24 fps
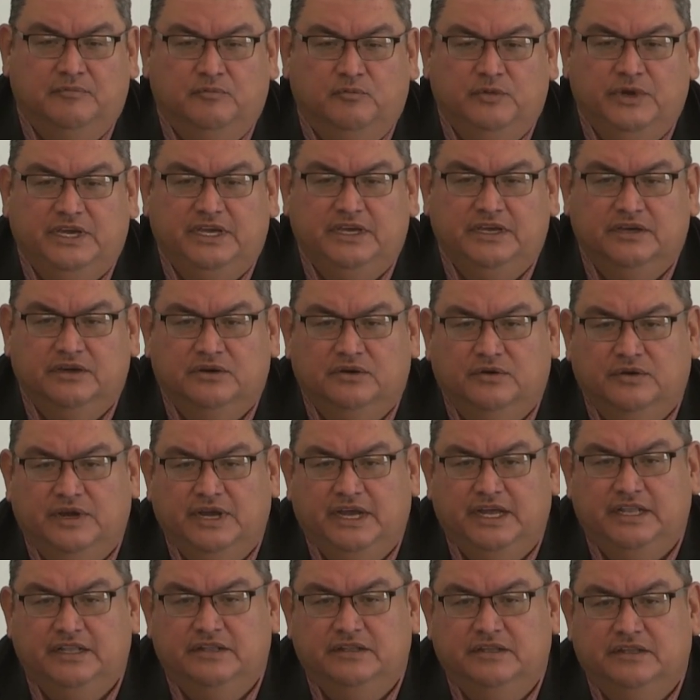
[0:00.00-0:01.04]
we can go
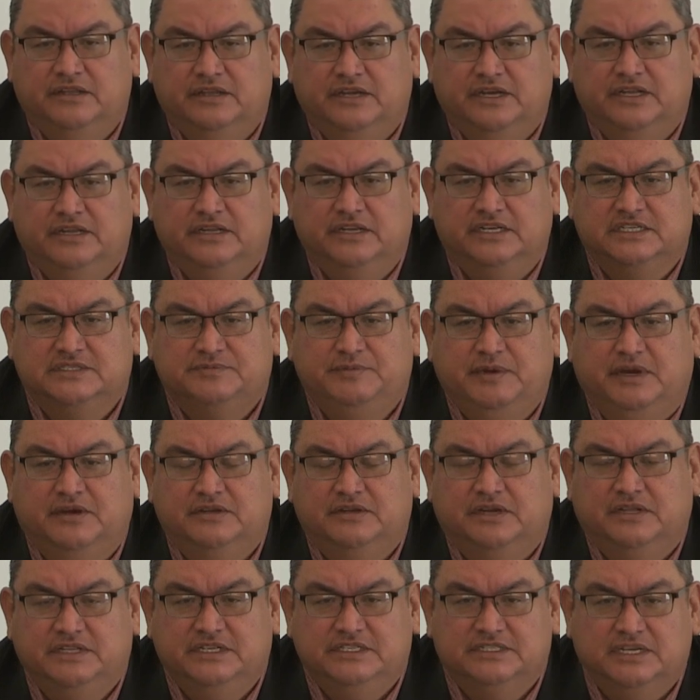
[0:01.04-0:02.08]
ahead and
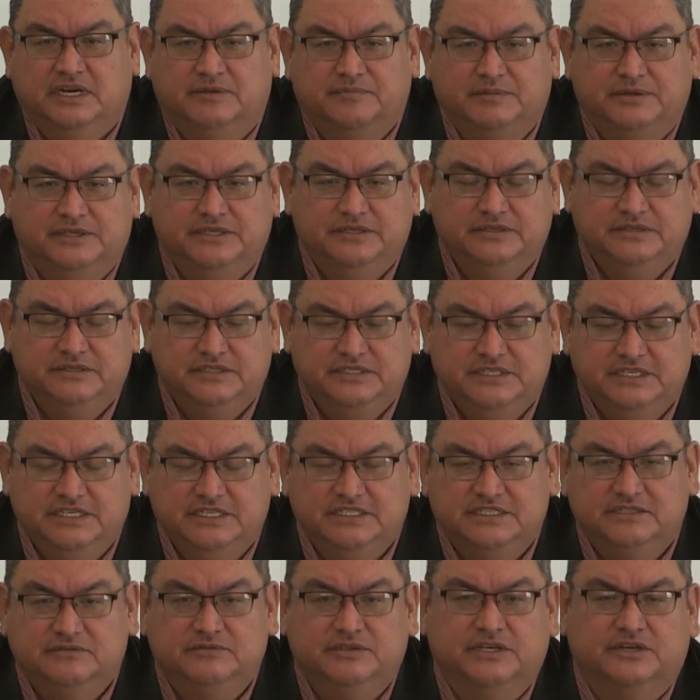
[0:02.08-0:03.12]
expound on these
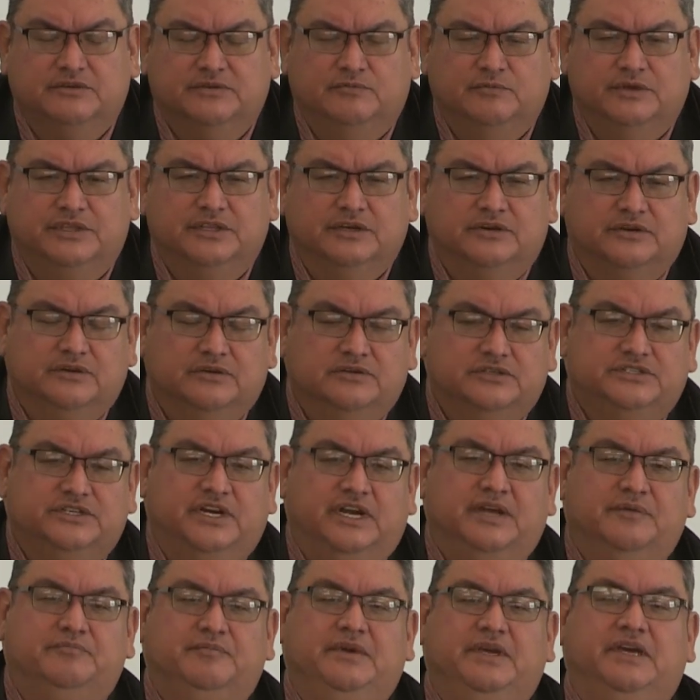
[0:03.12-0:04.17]
opportunities. And with the Crow
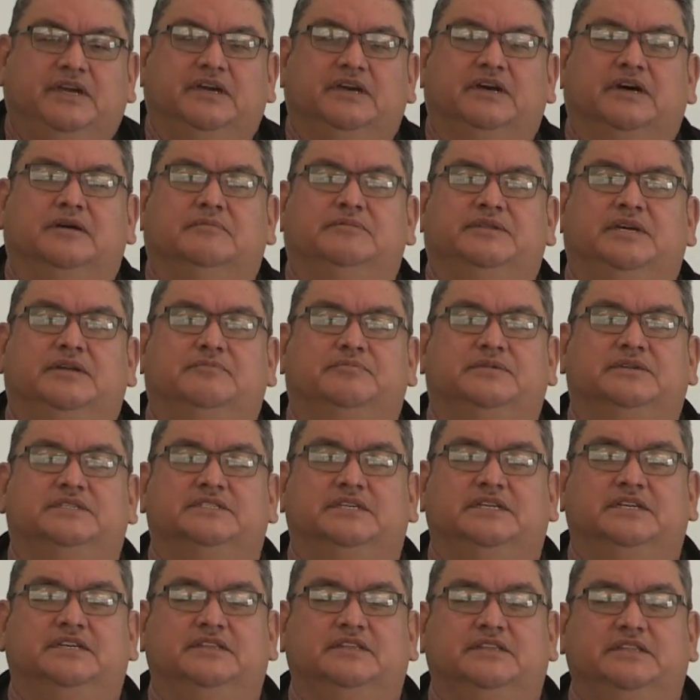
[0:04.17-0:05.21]
tribe being 10%
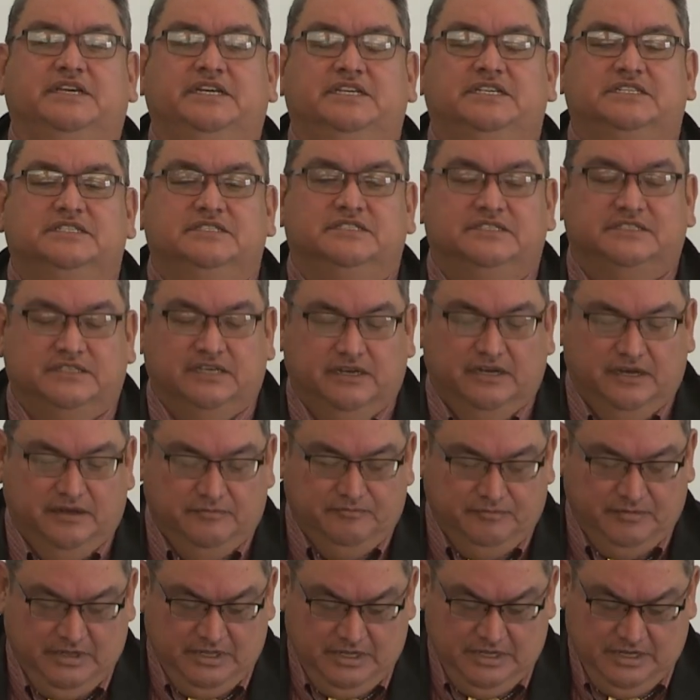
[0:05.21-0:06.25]
of the nation's,
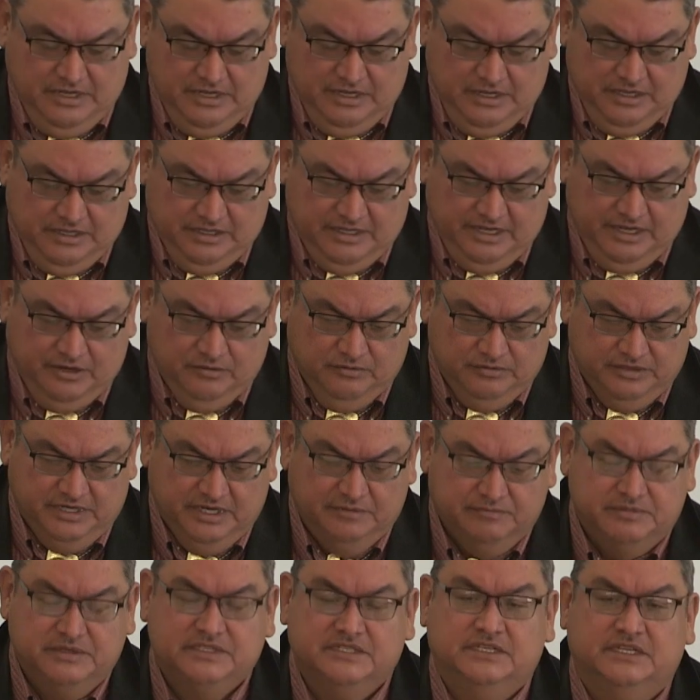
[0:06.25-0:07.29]
they own
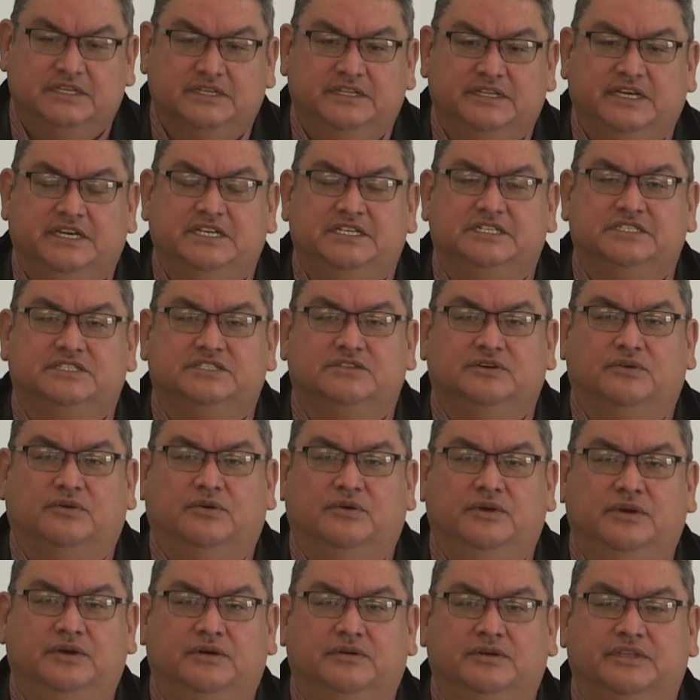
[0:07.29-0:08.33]
10% of the nation's
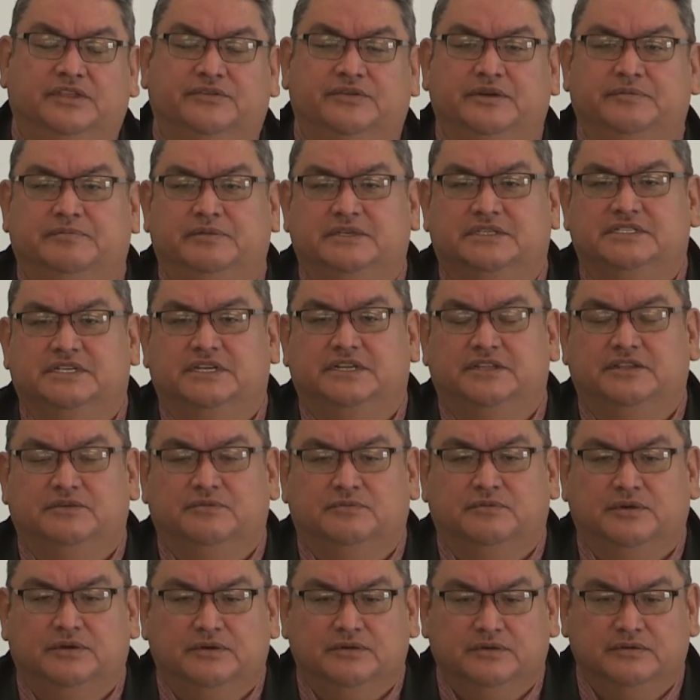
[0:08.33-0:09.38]
oil and 3% of the
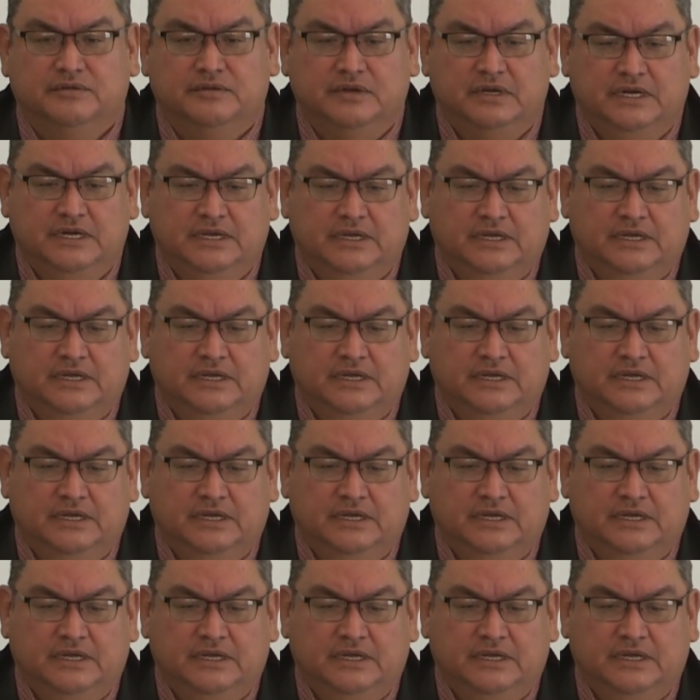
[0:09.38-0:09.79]
world,